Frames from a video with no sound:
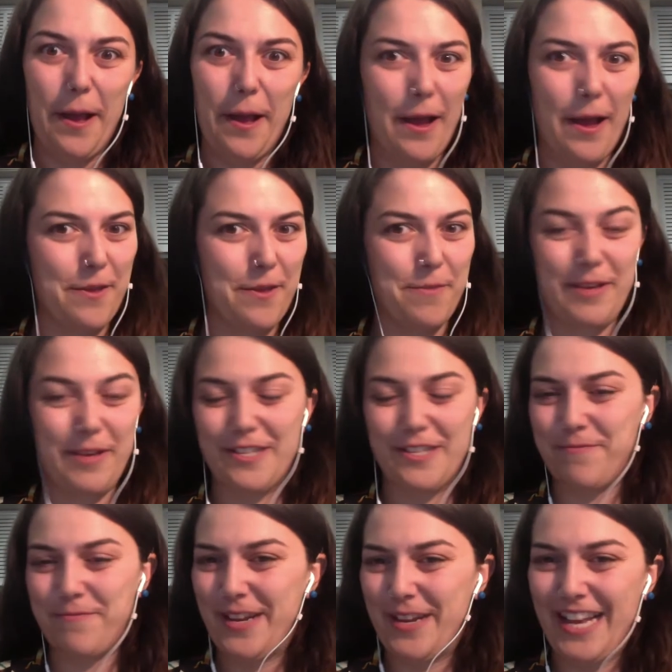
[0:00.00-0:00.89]
must
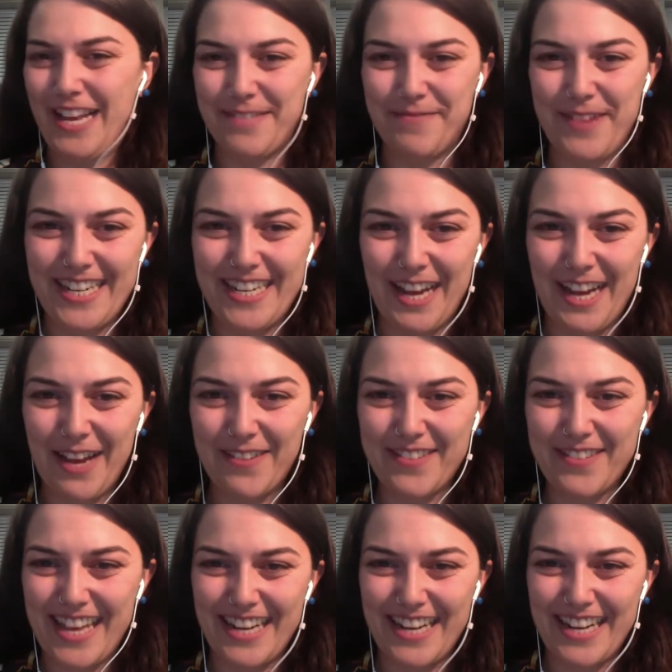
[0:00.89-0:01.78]
have been asked many
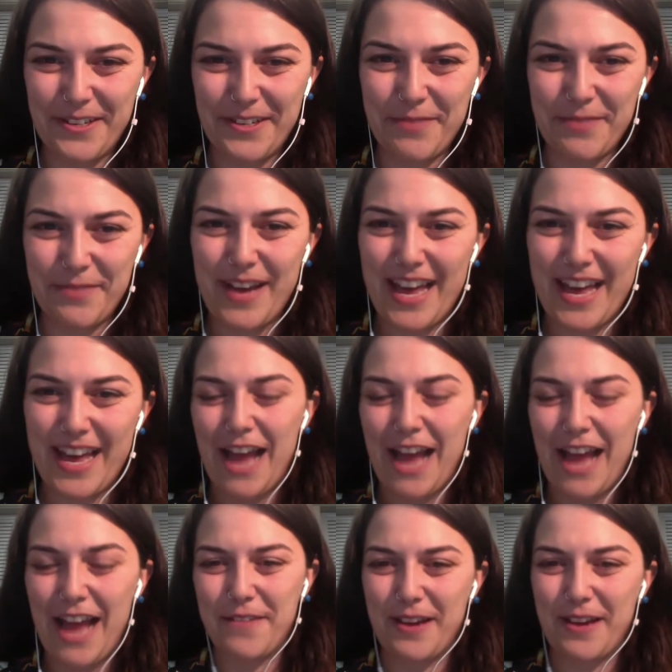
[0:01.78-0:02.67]
times now to talk about it,
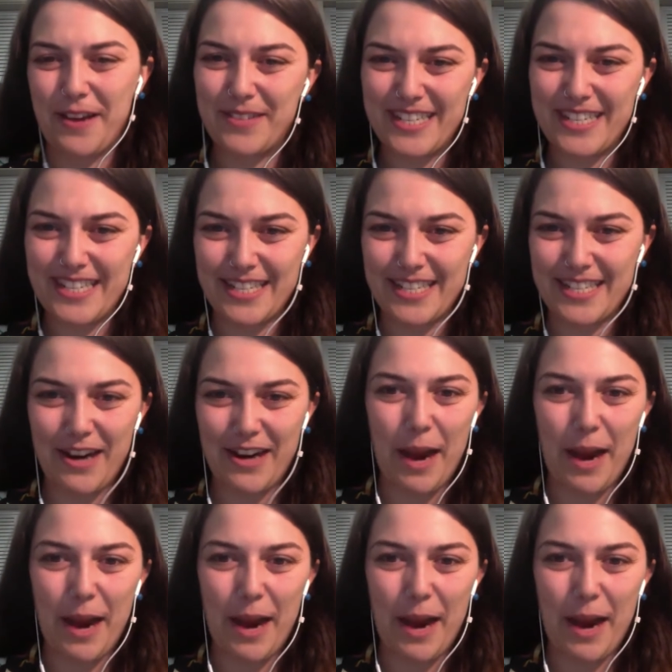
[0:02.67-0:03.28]
how you've come to describe